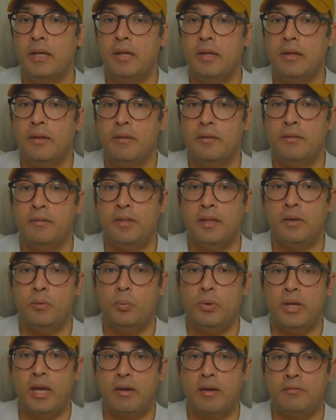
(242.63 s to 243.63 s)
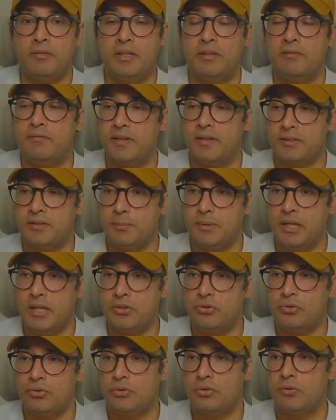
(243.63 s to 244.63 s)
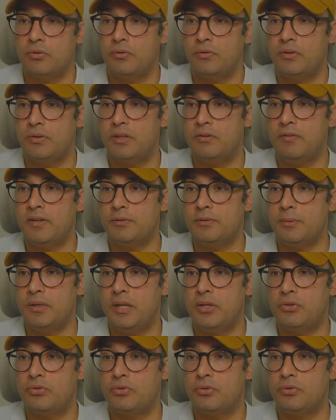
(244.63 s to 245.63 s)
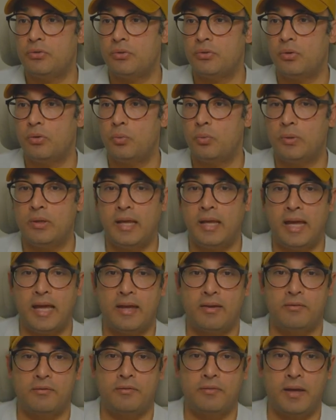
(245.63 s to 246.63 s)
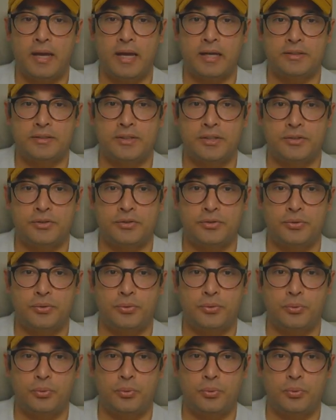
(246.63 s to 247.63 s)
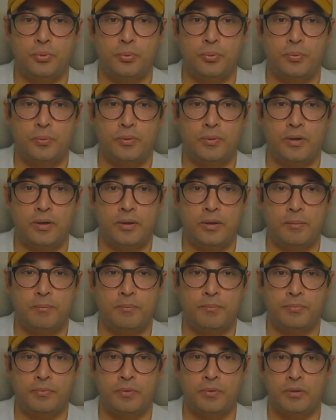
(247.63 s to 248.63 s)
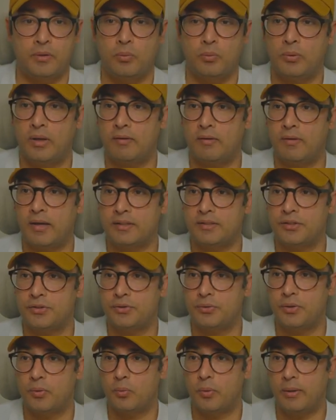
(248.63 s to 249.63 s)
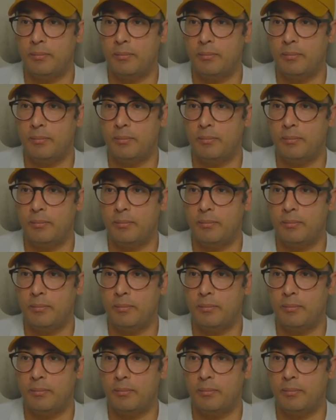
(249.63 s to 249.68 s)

Then we have the investment agent. The investment agent will have access to the web.